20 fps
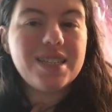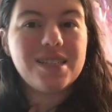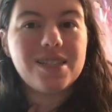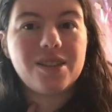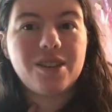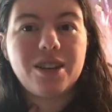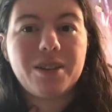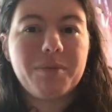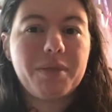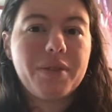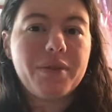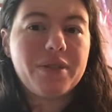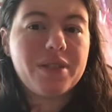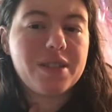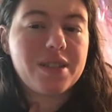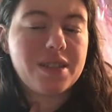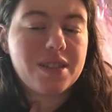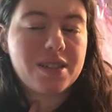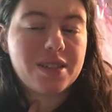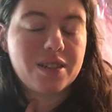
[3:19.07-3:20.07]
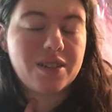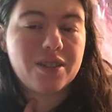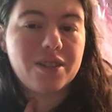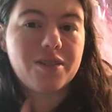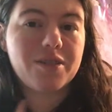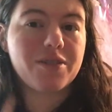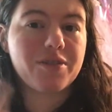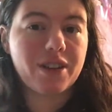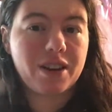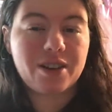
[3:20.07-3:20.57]
Sorry, my voice is still a
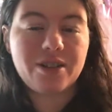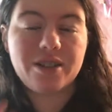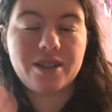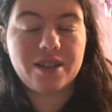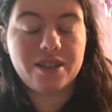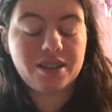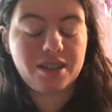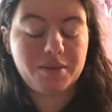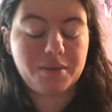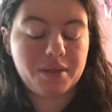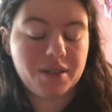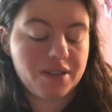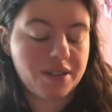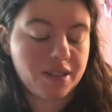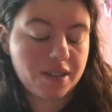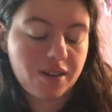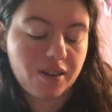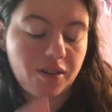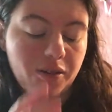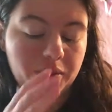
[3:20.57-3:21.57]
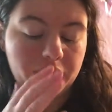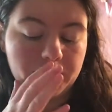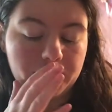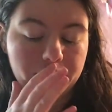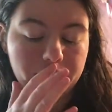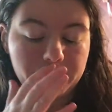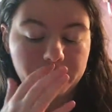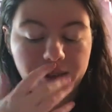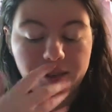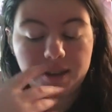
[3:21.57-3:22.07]
little scratchy because I've been sick all week.
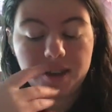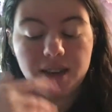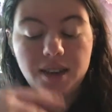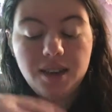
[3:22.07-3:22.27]
If you